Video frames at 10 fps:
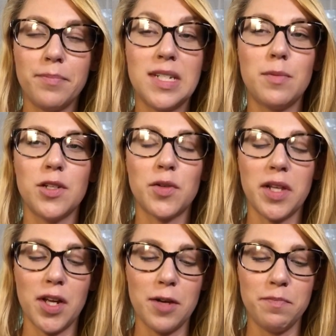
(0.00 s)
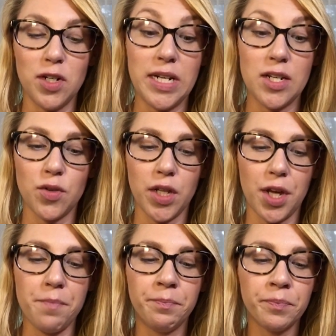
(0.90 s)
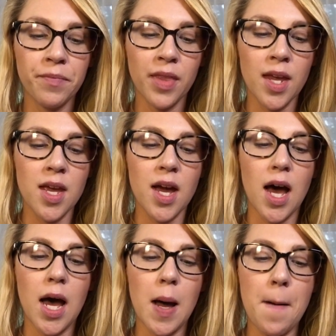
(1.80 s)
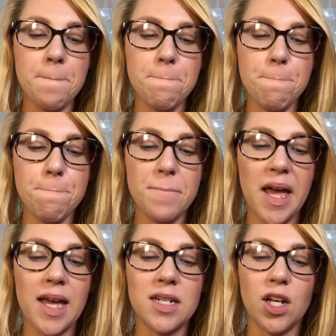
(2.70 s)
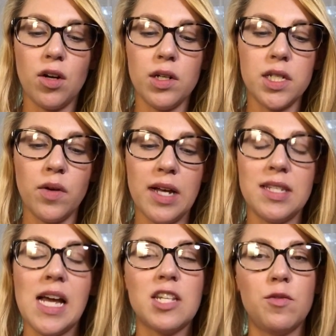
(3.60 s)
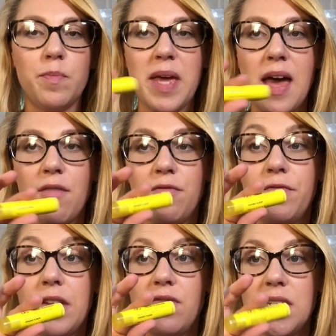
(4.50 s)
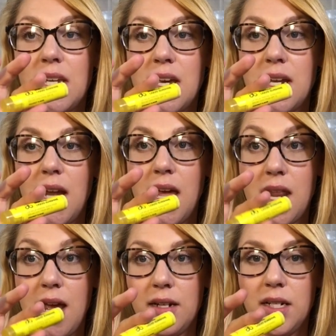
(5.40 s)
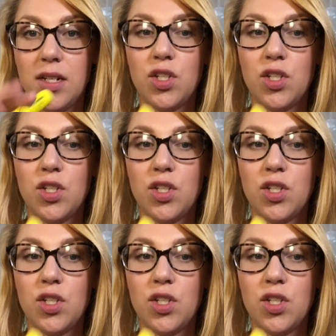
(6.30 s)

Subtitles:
Smells really good. Tastes really good. And it also has SPF 15 in it.